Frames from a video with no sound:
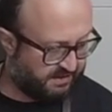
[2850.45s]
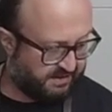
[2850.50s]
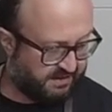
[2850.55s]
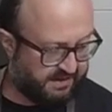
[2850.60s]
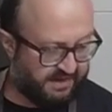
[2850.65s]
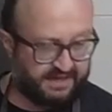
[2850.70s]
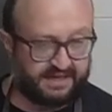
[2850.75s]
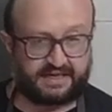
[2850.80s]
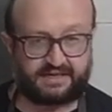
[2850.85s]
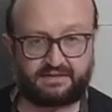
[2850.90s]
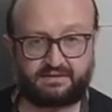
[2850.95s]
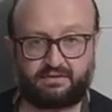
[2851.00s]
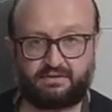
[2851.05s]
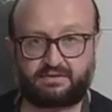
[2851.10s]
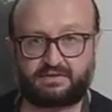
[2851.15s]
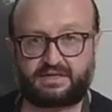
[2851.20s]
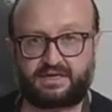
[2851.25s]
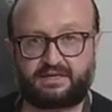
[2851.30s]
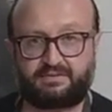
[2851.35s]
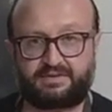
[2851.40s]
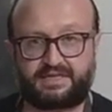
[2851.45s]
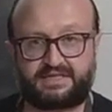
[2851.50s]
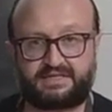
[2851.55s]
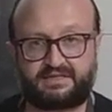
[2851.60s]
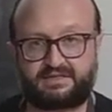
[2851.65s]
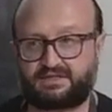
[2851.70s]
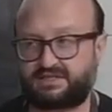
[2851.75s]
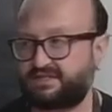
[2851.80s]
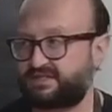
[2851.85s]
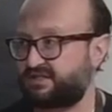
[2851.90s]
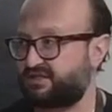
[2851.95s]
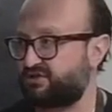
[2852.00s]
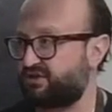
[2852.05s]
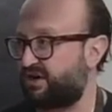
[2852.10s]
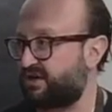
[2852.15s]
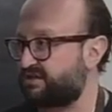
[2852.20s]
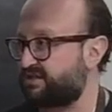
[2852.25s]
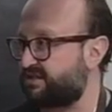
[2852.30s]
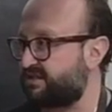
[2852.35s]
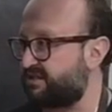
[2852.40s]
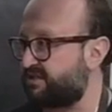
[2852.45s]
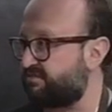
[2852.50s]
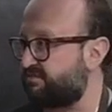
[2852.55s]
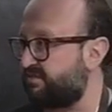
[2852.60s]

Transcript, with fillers: And I looked at him. His socks didn't